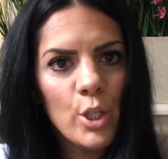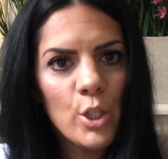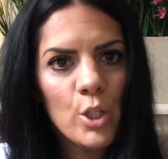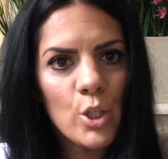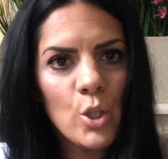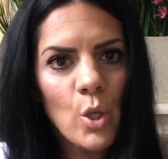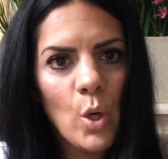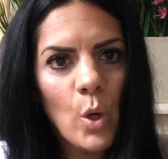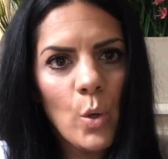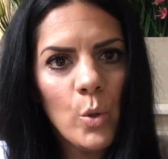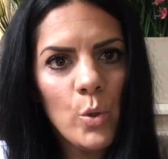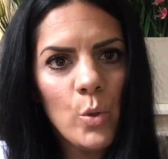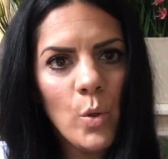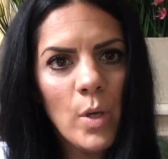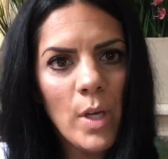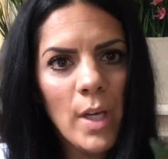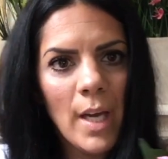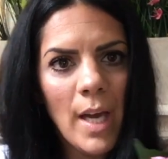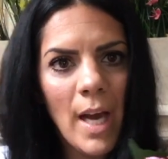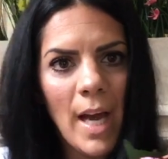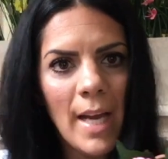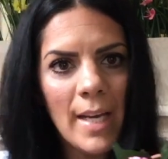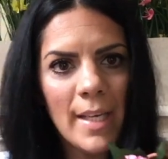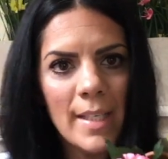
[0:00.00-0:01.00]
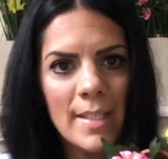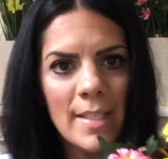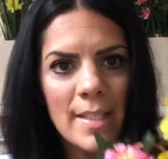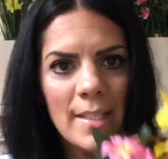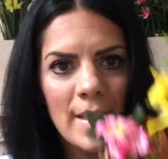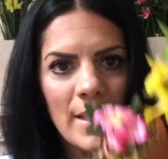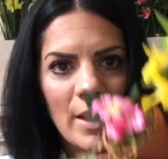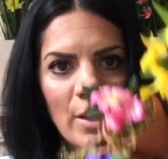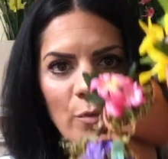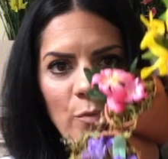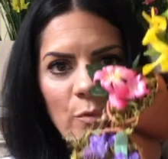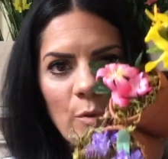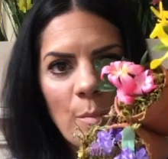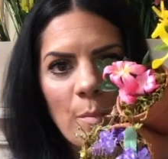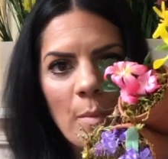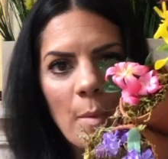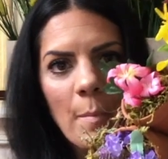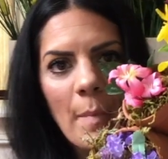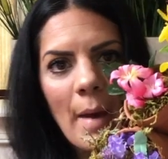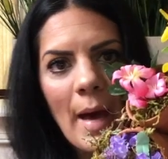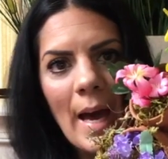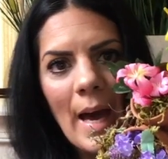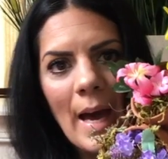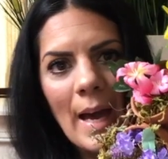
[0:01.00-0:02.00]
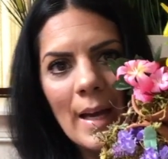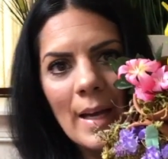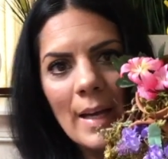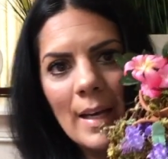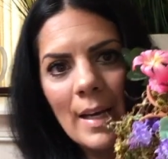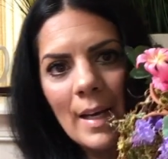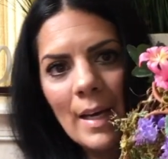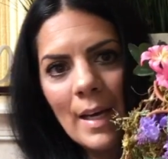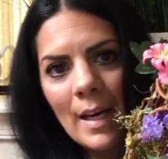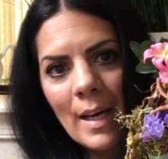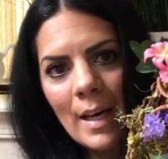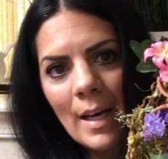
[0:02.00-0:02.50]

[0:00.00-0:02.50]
so you can kind of see it from the back.